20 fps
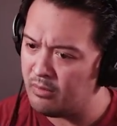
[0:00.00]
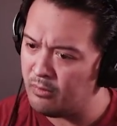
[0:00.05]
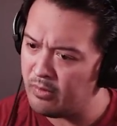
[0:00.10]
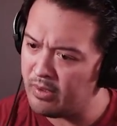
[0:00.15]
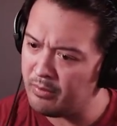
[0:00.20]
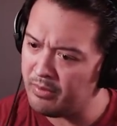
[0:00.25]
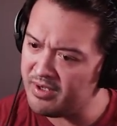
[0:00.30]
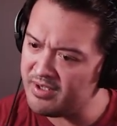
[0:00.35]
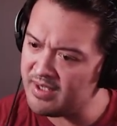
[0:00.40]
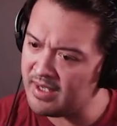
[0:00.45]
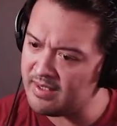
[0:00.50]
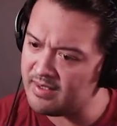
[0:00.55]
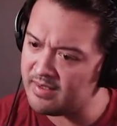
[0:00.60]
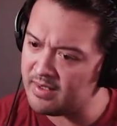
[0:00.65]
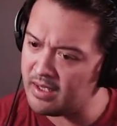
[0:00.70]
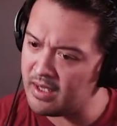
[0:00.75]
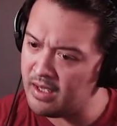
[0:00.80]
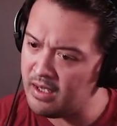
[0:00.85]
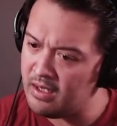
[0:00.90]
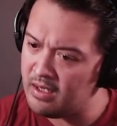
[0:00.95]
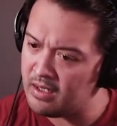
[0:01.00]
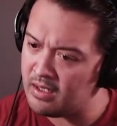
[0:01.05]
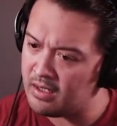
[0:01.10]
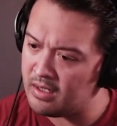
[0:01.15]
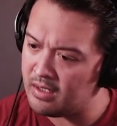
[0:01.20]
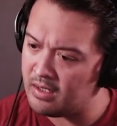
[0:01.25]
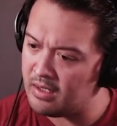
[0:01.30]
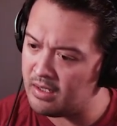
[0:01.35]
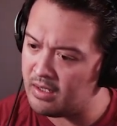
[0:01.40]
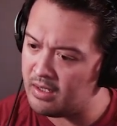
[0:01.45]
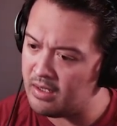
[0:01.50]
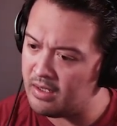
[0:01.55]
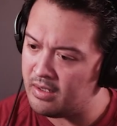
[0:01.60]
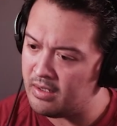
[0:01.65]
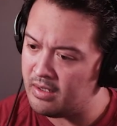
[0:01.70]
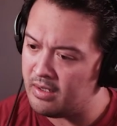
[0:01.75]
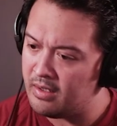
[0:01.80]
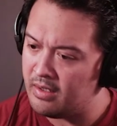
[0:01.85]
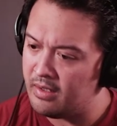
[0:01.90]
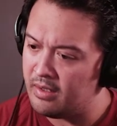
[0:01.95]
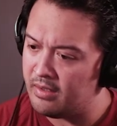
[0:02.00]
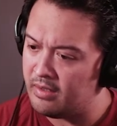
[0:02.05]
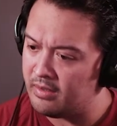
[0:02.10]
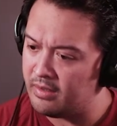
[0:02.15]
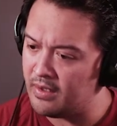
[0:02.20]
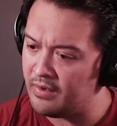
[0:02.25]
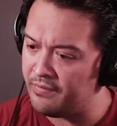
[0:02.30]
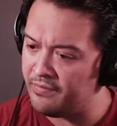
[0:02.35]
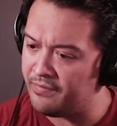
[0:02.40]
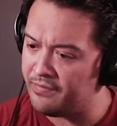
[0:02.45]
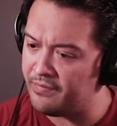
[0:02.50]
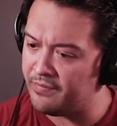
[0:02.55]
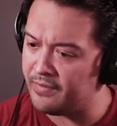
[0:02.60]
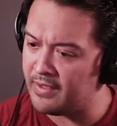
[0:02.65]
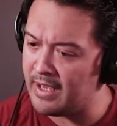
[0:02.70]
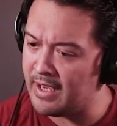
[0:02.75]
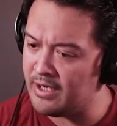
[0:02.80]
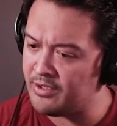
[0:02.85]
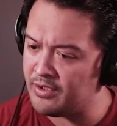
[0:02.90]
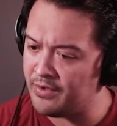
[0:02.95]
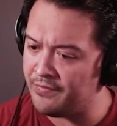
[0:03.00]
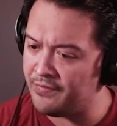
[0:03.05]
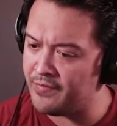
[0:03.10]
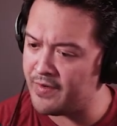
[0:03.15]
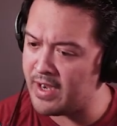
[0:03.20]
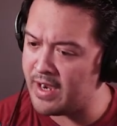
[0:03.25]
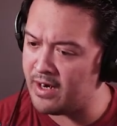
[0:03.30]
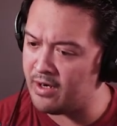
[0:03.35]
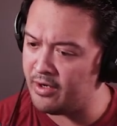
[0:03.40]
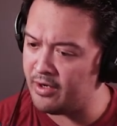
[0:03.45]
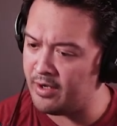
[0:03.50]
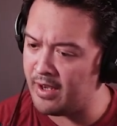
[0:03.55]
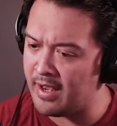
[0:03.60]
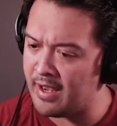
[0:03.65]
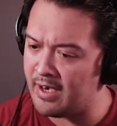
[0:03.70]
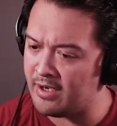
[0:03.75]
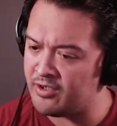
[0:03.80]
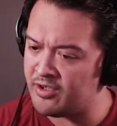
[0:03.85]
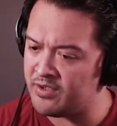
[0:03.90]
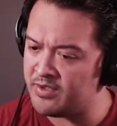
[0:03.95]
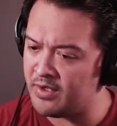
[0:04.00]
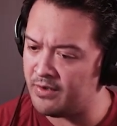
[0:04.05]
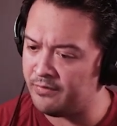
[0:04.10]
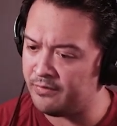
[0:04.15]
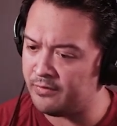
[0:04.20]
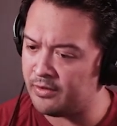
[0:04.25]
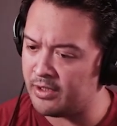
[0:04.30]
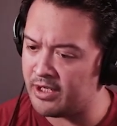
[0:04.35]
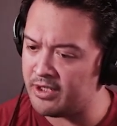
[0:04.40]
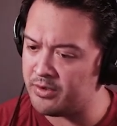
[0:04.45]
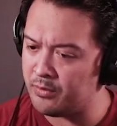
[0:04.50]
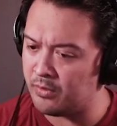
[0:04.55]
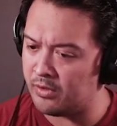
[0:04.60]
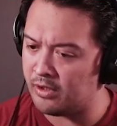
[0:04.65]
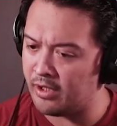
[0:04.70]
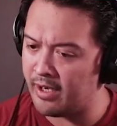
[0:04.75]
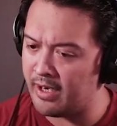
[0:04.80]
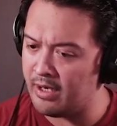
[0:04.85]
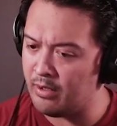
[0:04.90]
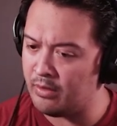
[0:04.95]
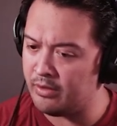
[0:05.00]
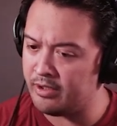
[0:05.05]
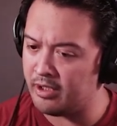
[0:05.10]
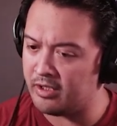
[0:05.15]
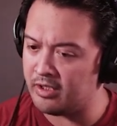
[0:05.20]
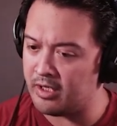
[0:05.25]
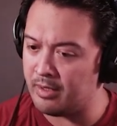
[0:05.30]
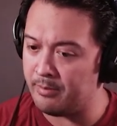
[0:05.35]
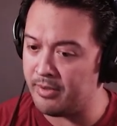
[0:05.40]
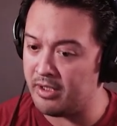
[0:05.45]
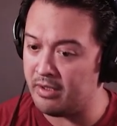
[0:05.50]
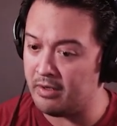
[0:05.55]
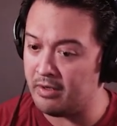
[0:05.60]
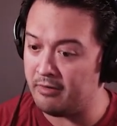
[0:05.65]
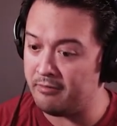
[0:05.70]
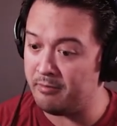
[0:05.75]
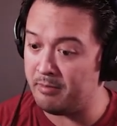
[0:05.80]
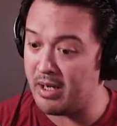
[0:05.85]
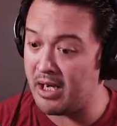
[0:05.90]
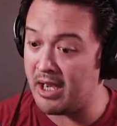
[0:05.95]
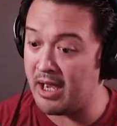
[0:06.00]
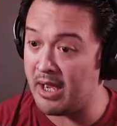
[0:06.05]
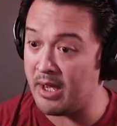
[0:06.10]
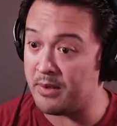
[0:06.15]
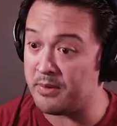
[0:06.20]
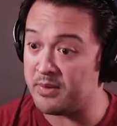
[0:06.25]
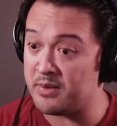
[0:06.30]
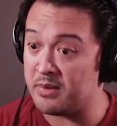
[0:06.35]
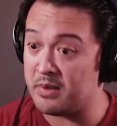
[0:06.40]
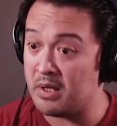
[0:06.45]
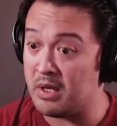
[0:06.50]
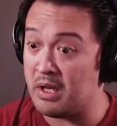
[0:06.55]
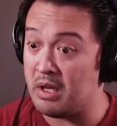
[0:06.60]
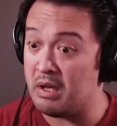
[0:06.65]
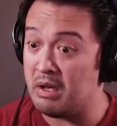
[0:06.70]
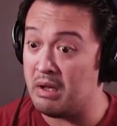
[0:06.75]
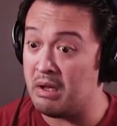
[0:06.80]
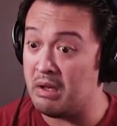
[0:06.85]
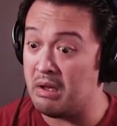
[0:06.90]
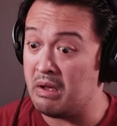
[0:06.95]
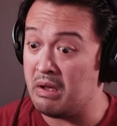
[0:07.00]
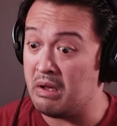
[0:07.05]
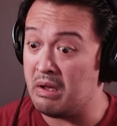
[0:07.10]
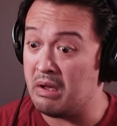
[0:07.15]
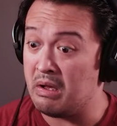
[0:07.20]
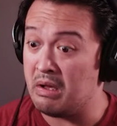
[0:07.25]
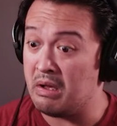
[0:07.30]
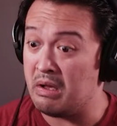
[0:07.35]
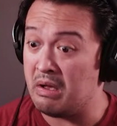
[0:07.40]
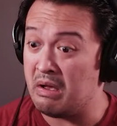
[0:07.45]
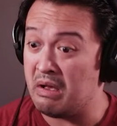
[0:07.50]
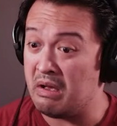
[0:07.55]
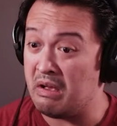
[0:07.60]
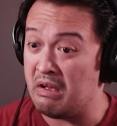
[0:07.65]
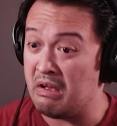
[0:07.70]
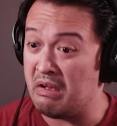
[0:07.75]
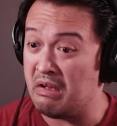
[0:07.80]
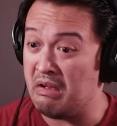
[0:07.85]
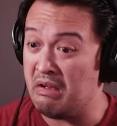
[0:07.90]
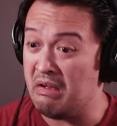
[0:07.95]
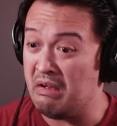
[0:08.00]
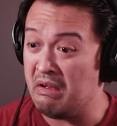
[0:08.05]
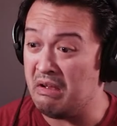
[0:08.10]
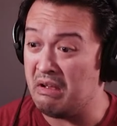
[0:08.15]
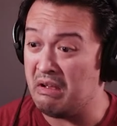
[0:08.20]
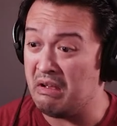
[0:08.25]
Wait, what does that say? The flash of fire and ashes of flesh will herald the coming of my house. Huh?